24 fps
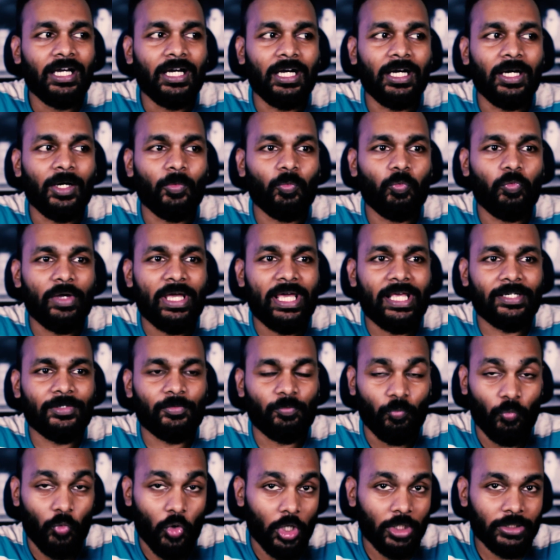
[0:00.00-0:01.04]
where
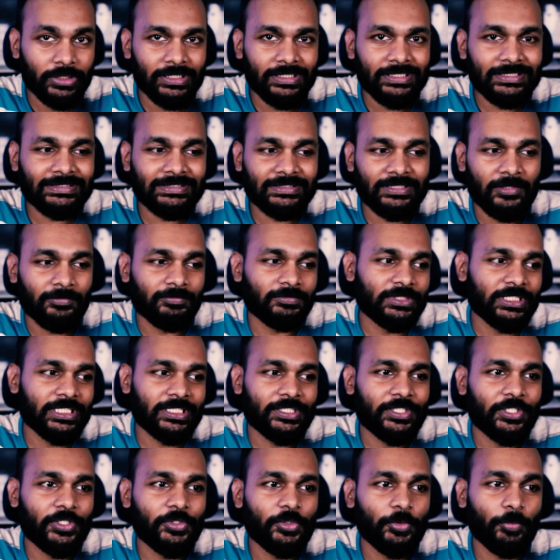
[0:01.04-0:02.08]
water is
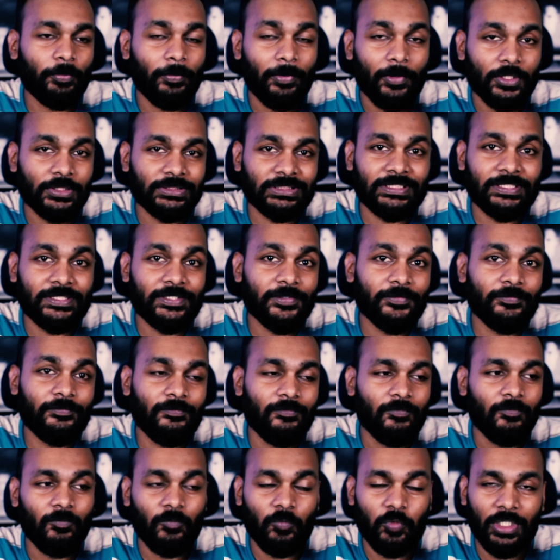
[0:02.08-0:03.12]
subjected to positive
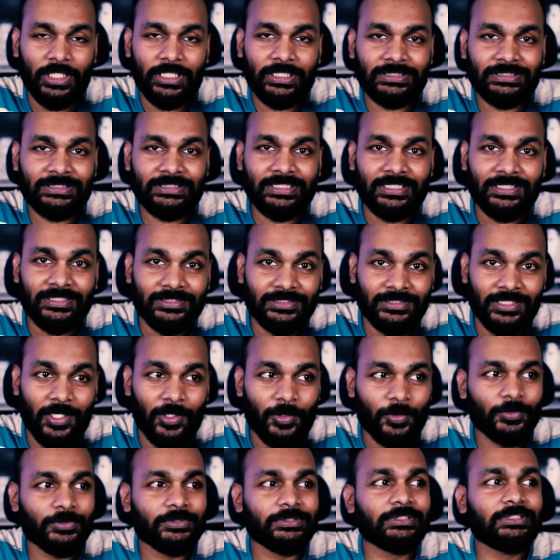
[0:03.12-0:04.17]
words,
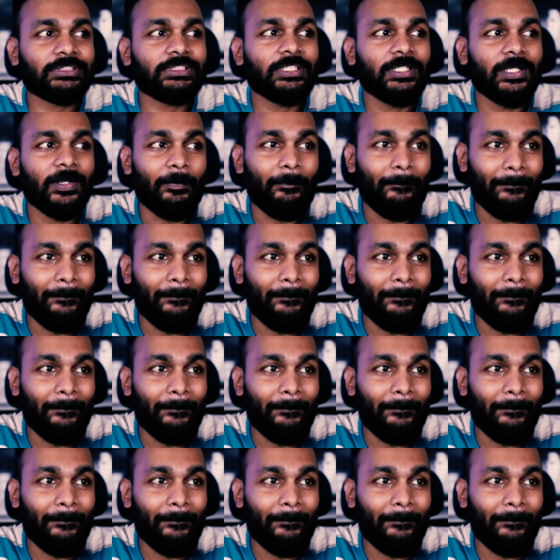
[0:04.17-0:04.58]
sounds,